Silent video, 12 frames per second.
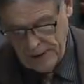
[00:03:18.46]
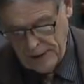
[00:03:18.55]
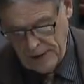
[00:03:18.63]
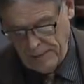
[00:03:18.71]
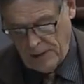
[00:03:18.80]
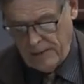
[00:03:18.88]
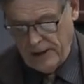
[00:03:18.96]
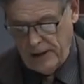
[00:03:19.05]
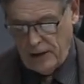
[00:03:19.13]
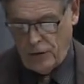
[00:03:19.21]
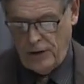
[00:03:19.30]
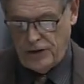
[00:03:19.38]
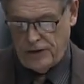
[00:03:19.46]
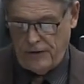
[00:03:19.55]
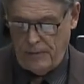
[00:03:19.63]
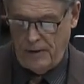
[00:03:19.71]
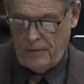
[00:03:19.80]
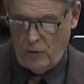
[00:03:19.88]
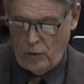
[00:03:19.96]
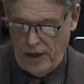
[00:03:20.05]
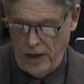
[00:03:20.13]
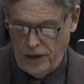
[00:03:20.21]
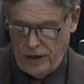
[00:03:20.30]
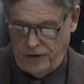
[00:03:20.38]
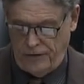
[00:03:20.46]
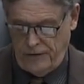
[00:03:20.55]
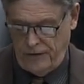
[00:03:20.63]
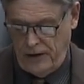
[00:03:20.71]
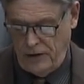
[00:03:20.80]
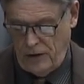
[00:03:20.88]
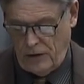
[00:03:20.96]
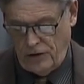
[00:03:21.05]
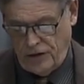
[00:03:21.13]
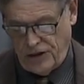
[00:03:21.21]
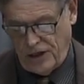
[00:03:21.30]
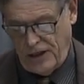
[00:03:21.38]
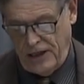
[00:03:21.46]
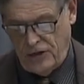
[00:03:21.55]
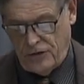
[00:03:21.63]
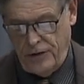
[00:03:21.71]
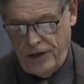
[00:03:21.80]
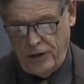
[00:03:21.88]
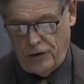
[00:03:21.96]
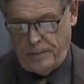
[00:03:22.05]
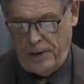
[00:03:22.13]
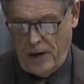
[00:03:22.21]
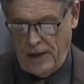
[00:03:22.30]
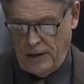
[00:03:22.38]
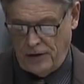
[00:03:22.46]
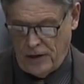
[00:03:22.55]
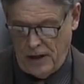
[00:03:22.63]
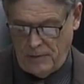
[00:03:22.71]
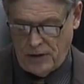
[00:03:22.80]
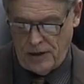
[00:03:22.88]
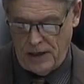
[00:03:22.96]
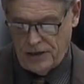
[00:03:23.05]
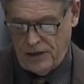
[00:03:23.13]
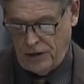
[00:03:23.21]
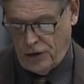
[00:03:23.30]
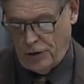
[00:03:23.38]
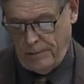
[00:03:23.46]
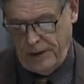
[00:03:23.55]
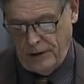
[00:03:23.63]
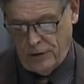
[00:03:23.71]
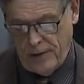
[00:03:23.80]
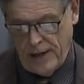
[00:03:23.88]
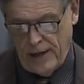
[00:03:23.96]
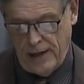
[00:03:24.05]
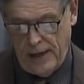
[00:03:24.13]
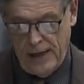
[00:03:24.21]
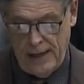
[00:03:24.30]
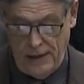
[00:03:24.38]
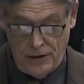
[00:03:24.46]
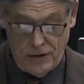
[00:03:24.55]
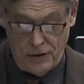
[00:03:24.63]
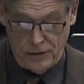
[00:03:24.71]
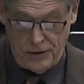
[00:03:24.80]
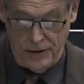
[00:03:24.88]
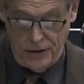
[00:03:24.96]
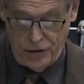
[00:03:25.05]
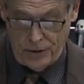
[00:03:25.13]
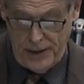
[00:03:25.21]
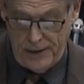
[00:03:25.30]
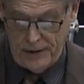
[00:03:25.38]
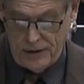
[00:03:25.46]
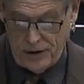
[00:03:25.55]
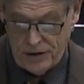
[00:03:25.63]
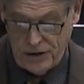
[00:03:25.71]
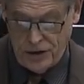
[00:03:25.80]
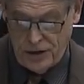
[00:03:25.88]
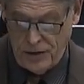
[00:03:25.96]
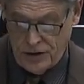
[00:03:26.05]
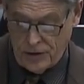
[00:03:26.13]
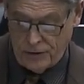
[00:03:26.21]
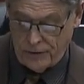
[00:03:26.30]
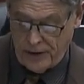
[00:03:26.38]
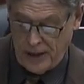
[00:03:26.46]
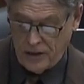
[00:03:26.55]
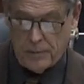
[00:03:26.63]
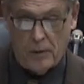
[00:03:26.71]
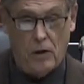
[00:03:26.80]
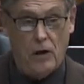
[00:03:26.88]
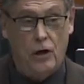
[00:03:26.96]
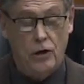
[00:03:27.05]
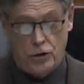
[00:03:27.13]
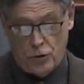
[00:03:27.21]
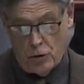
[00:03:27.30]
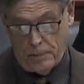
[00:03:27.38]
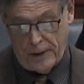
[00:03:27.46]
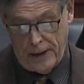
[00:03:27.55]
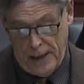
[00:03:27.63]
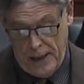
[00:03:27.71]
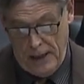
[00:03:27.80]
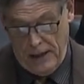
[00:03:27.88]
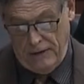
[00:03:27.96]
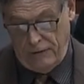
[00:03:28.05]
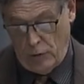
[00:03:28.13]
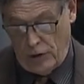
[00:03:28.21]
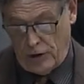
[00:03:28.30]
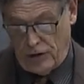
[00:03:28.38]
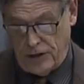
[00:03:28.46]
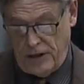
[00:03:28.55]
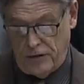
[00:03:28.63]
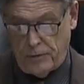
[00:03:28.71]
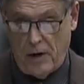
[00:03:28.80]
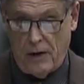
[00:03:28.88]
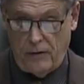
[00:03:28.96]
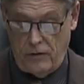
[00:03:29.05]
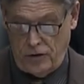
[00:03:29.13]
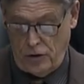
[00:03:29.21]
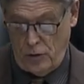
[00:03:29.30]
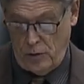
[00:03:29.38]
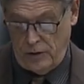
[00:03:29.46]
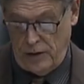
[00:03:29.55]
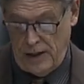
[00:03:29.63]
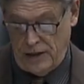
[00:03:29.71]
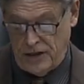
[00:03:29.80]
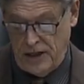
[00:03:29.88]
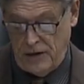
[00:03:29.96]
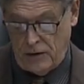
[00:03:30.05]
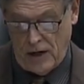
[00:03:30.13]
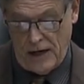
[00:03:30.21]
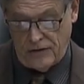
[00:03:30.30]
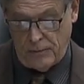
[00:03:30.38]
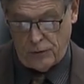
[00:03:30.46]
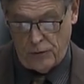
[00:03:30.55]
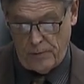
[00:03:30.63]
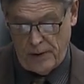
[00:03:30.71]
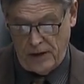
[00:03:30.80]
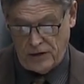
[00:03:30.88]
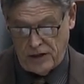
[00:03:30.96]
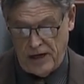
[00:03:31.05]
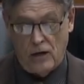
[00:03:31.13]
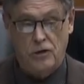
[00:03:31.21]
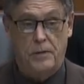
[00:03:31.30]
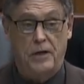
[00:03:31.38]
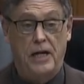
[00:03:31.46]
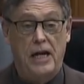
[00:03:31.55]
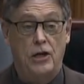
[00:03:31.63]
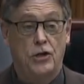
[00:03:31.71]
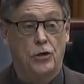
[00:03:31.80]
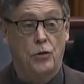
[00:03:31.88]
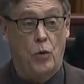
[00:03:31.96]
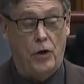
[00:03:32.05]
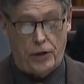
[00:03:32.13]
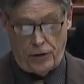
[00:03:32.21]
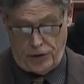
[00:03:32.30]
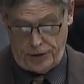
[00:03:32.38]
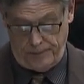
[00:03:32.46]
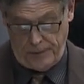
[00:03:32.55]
The upcoming increase of the minimum wage is $15 is at least 3 years behind the times and less than it should be. To add insult to injury, the decision still forgets about a large group of workers in this province who will not see their lives improved by this announcement, injured workers.